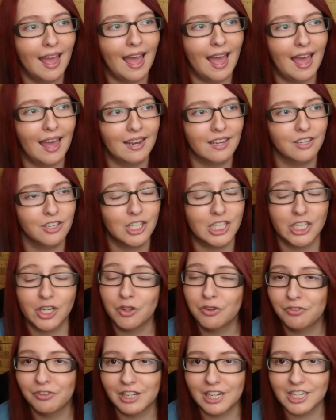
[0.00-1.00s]
And
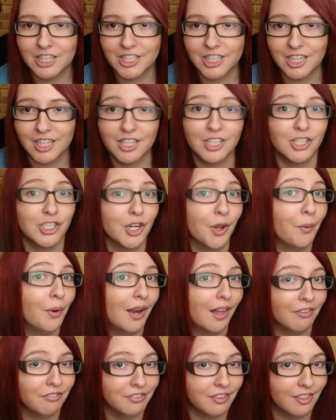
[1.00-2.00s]
Joe finished it, and Joe
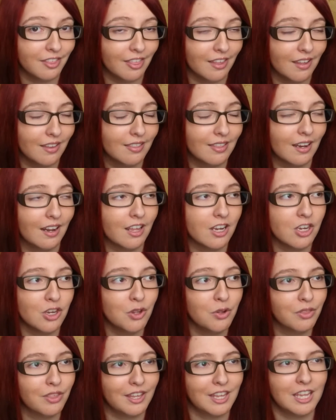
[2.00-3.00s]
loved this, and I
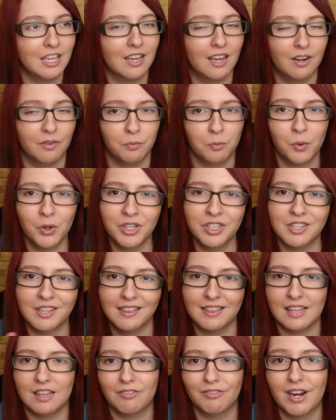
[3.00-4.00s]
knew that he kind of would
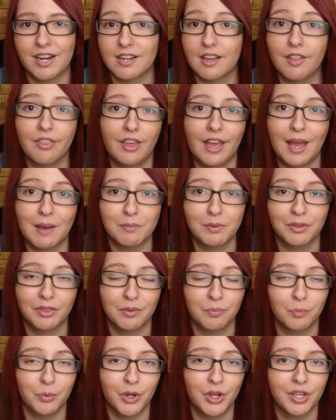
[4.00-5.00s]
because he's read other
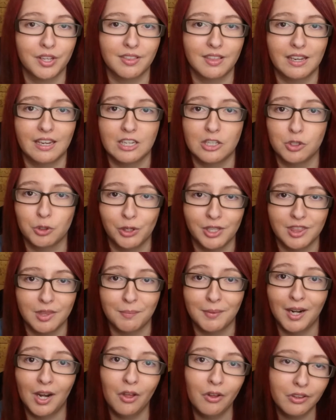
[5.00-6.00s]
Hamilton works and enjoyed
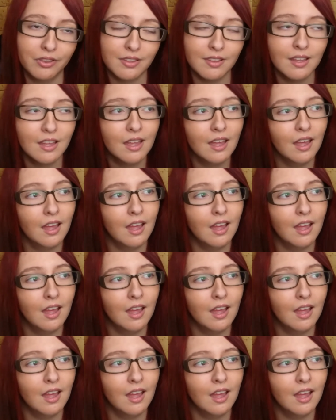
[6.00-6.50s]
them a lot.